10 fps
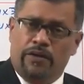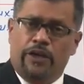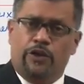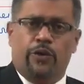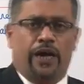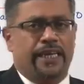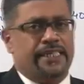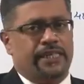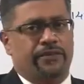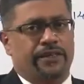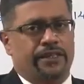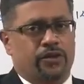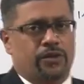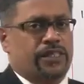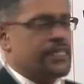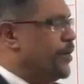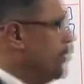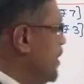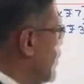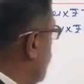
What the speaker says: We are issuing at 7. So discount